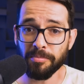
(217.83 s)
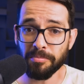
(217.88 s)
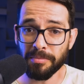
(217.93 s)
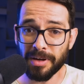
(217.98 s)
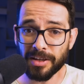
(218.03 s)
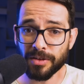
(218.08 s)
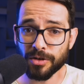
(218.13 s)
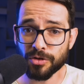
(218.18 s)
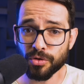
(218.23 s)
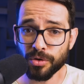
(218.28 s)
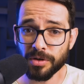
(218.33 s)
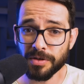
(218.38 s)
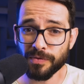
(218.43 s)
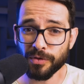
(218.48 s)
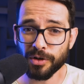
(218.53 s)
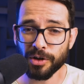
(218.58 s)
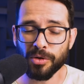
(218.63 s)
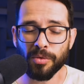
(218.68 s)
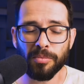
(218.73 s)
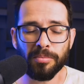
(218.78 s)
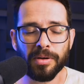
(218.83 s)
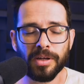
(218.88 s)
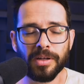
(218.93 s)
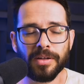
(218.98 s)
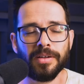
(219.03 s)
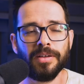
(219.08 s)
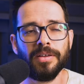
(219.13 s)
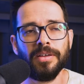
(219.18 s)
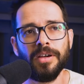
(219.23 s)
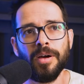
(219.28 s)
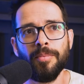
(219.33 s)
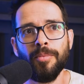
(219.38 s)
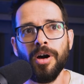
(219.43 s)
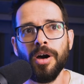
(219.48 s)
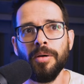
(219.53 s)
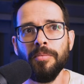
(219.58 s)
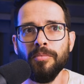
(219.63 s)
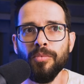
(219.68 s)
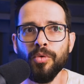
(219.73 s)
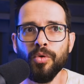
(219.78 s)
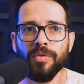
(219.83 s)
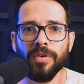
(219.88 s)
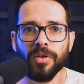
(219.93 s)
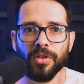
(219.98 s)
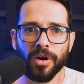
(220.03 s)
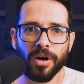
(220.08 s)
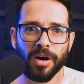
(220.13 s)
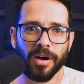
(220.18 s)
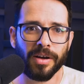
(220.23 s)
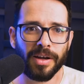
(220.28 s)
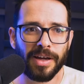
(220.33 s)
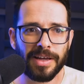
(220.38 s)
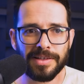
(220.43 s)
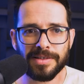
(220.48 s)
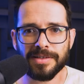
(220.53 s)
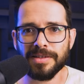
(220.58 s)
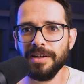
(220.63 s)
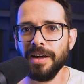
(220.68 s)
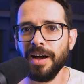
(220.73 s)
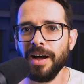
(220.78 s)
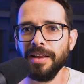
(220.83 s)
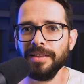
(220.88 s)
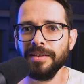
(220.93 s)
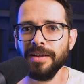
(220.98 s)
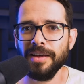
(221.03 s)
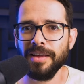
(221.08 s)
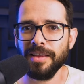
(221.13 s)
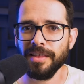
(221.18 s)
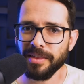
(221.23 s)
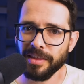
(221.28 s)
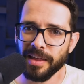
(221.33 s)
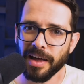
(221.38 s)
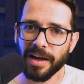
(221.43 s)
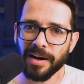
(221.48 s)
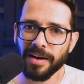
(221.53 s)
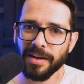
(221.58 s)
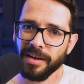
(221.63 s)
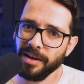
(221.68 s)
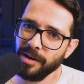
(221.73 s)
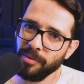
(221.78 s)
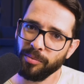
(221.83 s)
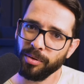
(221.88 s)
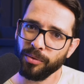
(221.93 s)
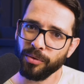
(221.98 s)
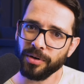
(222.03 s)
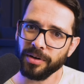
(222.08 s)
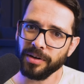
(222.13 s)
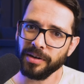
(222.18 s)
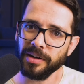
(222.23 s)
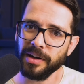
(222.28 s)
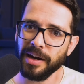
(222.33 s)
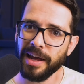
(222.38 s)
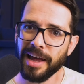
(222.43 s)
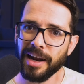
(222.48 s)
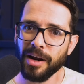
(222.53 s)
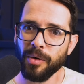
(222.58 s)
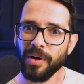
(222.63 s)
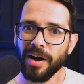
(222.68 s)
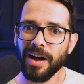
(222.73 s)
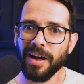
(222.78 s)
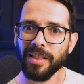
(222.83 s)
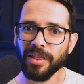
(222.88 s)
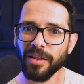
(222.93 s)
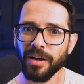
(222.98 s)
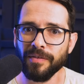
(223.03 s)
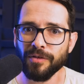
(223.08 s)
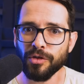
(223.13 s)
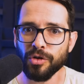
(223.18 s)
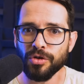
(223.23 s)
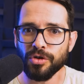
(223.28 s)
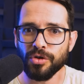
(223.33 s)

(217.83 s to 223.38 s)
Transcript: Make the choice for you, but come on, move along. It's not that important. Anyway, I love you.